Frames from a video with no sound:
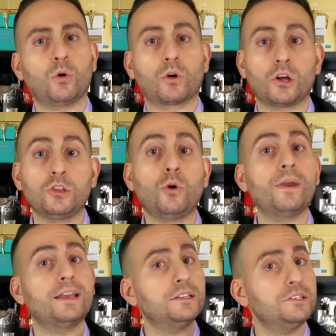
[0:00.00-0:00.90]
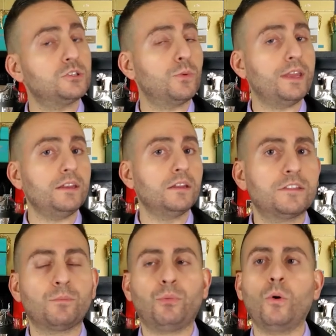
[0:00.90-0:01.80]
or cloyingly sweet to
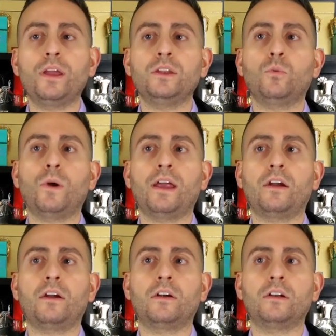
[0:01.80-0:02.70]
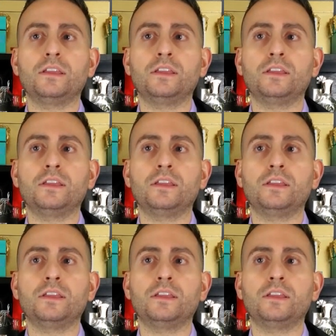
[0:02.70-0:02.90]
the point where,